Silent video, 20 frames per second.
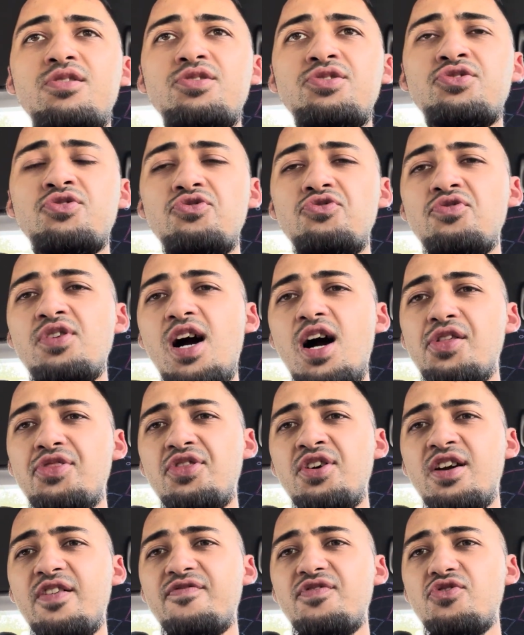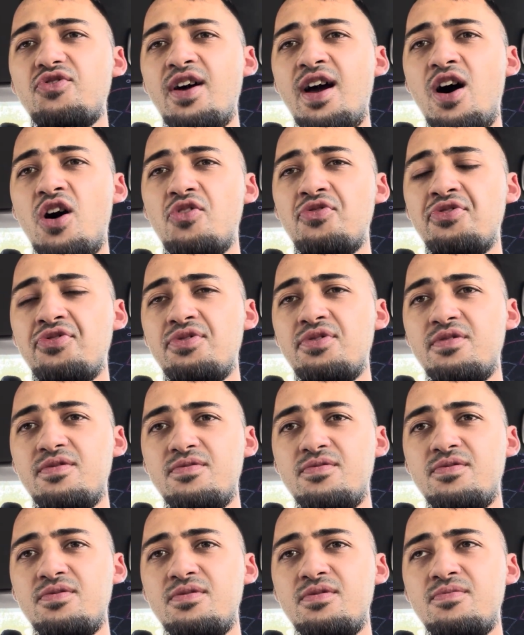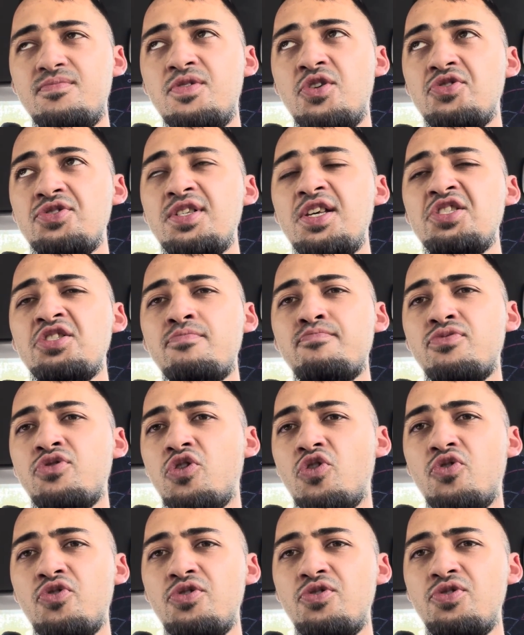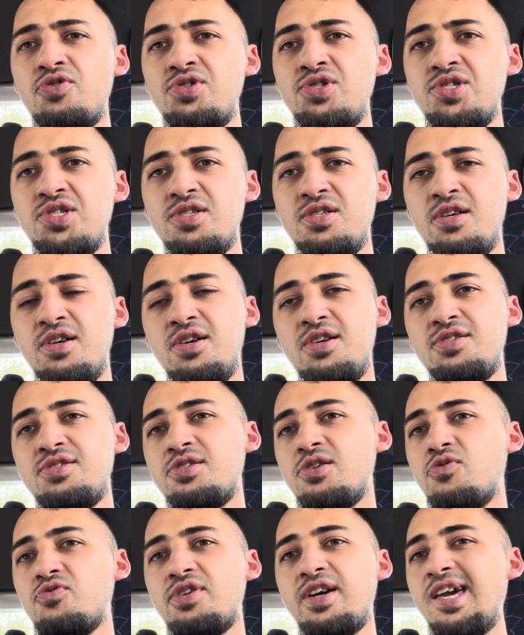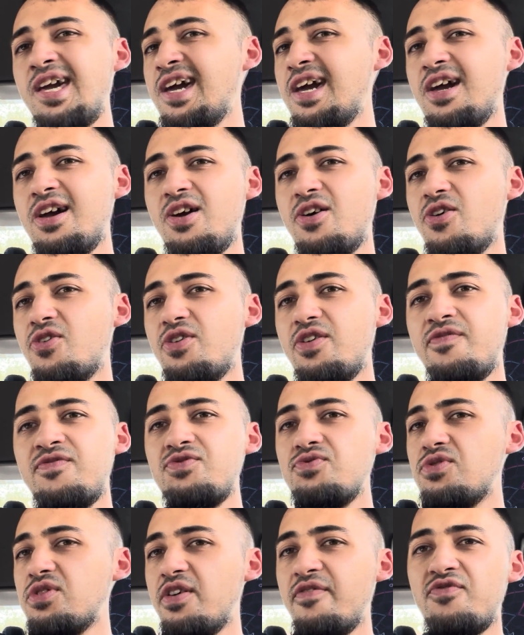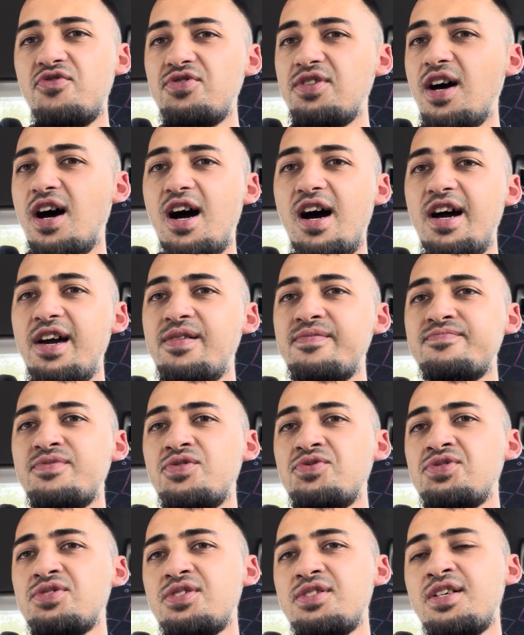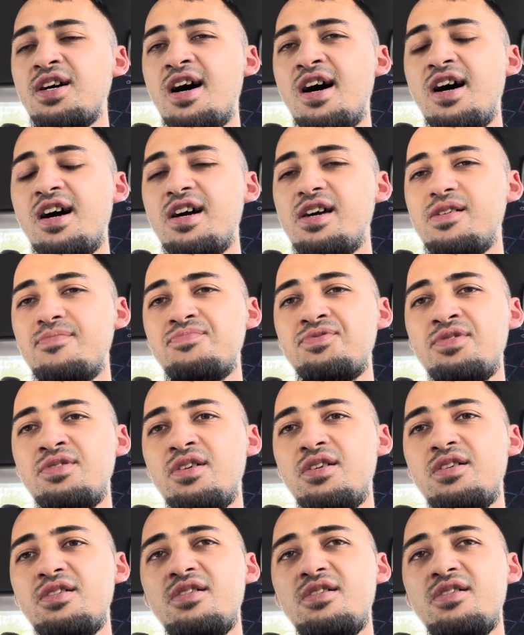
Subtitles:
So you gotta think of your health, because these employers don't care if you live or die most of the times.